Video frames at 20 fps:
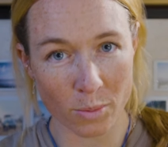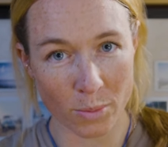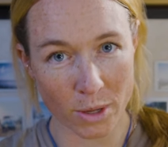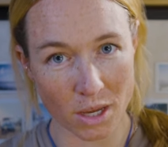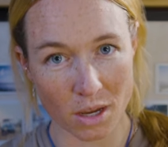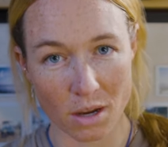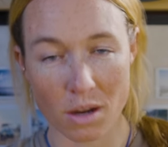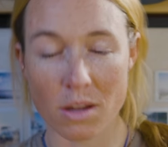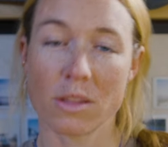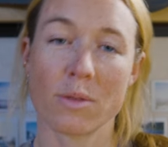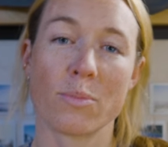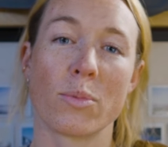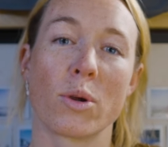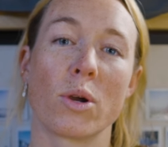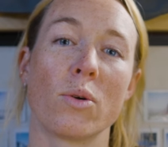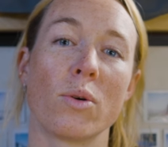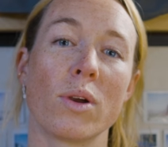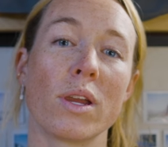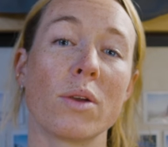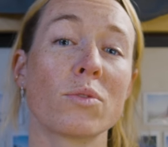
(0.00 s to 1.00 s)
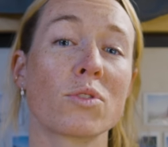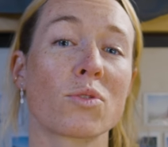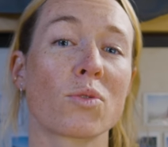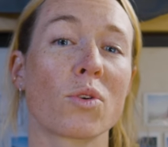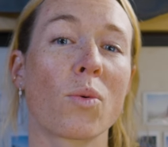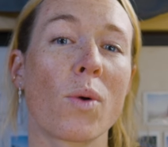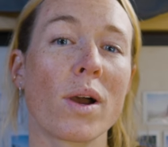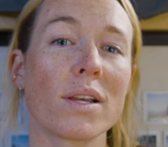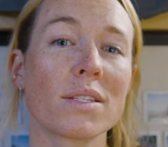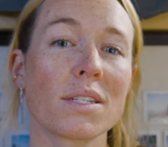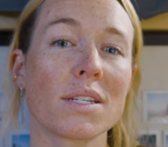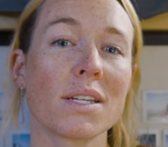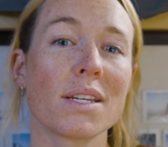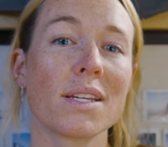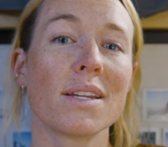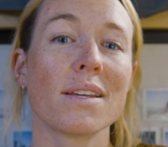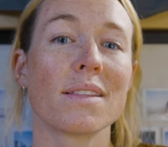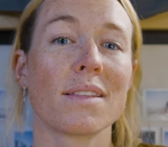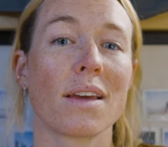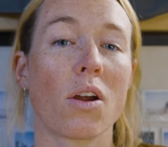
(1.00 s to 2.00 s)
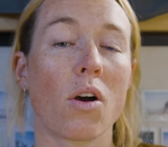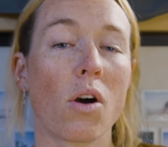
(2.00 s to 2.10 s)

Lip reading: being on the boat, it was requested that